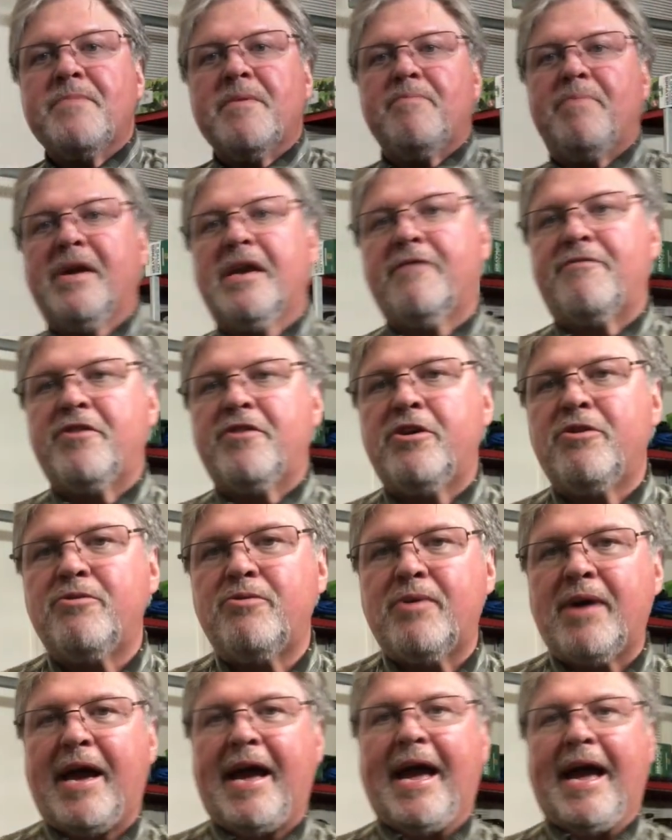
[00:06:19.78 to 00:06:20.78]
but if
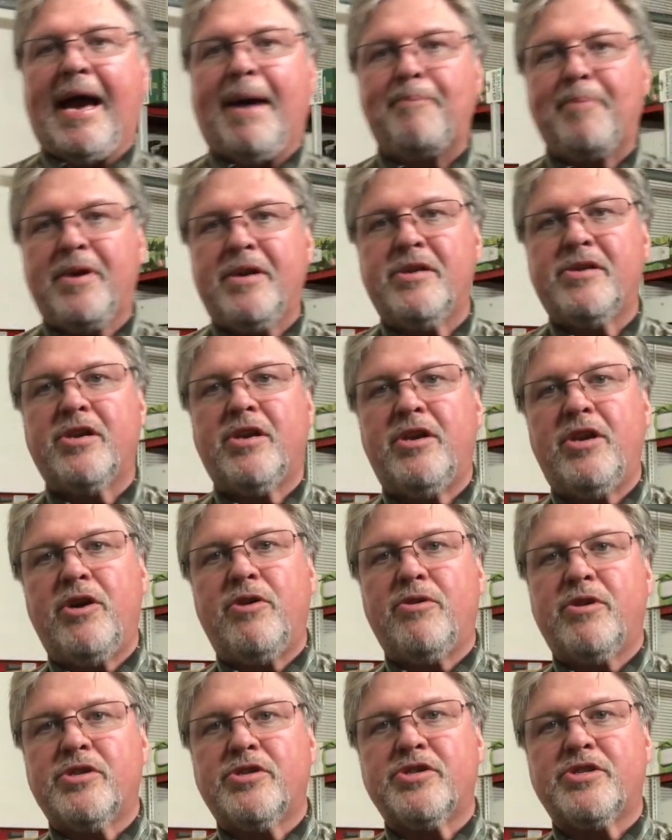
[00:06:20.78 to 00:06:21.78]
you happen to
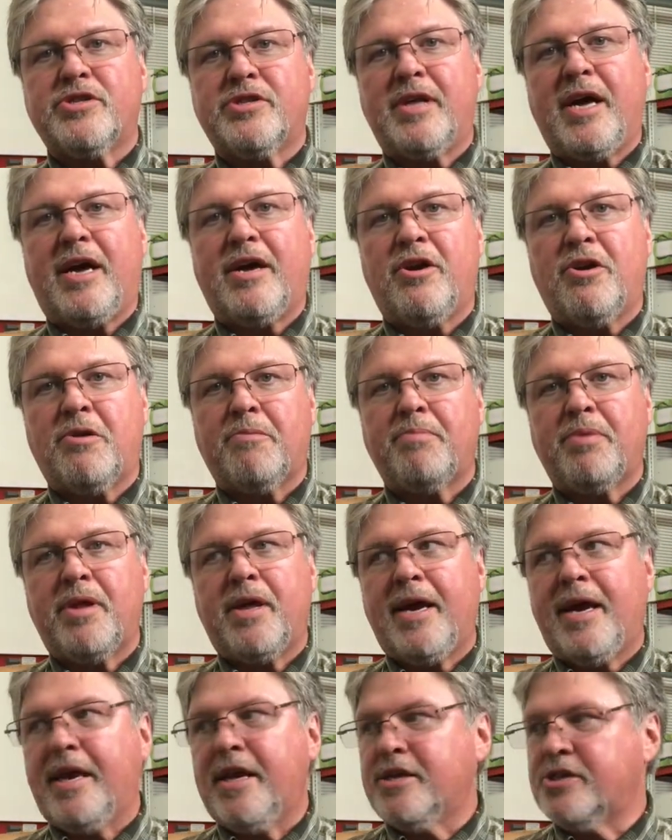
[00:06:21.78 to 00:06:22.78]
notice that your
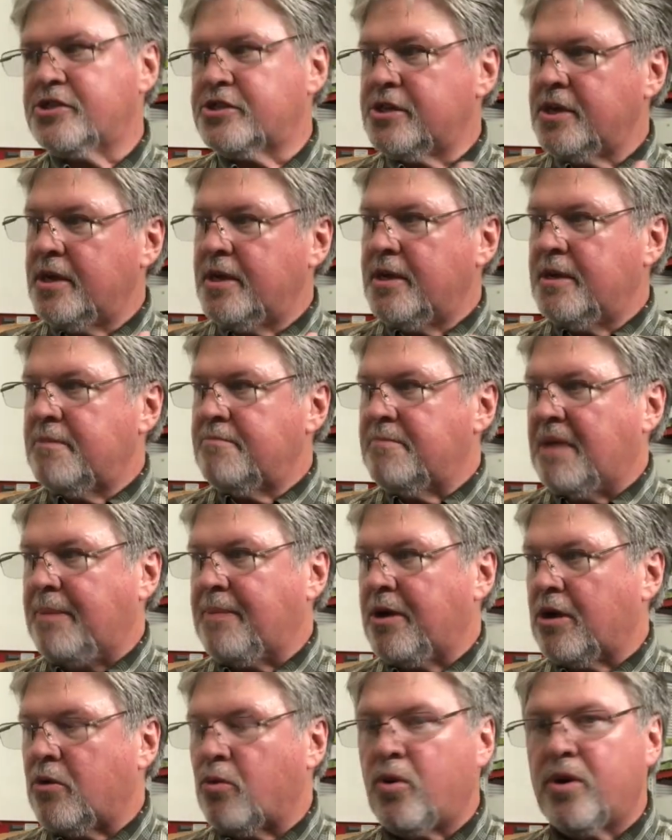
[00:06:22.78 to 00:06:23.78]
blades, maybe
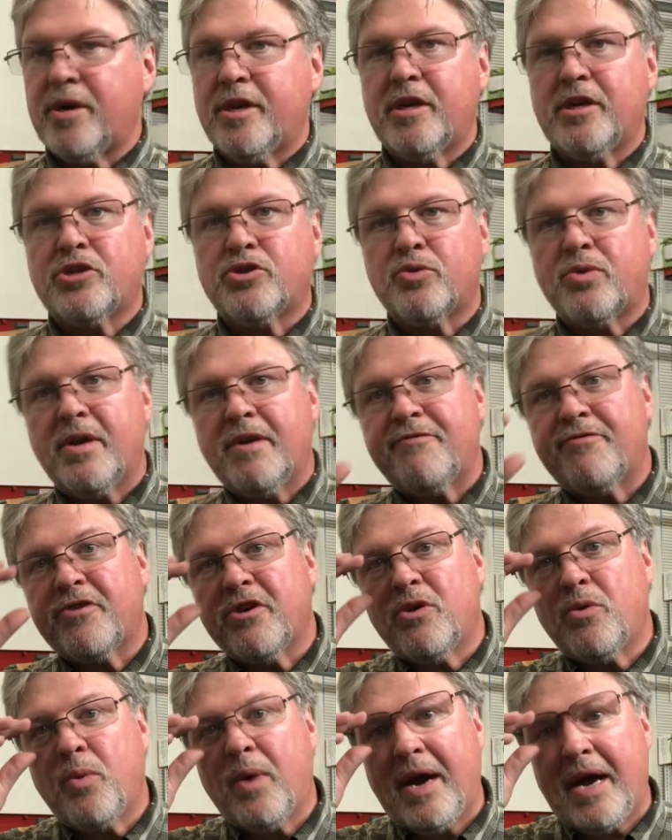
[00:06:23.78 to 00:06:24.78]
you're wanting to drift
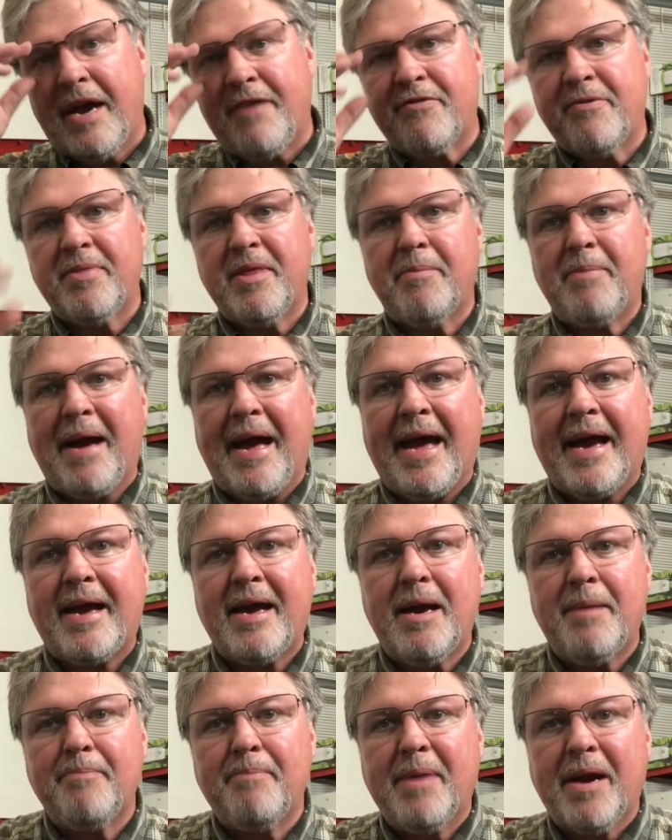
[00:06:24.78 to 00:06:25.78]
away from the
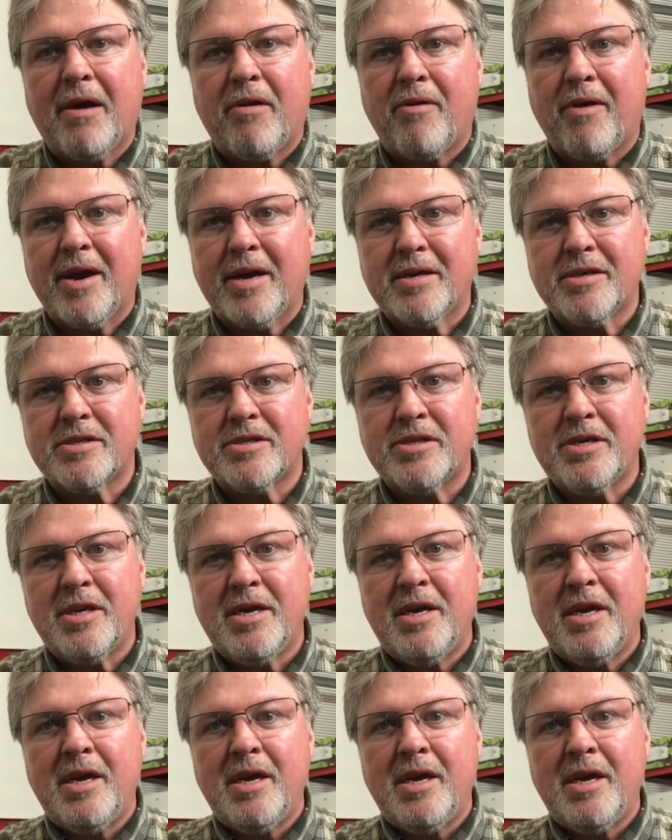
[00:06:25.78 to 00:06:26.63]
backup bearings,